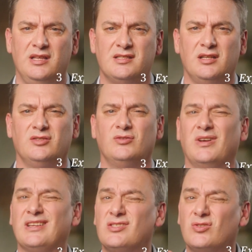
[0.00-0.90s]
is also
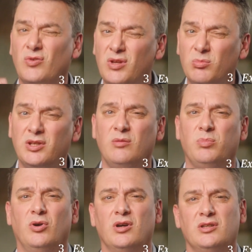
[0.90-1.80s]
extremely
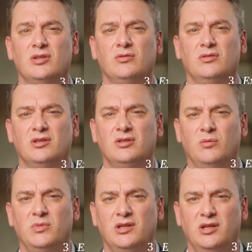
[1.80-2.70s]
important to
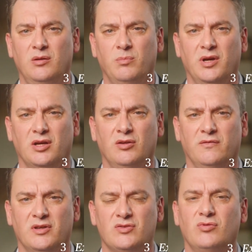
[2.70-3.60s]
determine the impact
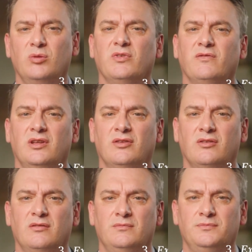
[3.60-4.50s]
of extreme events.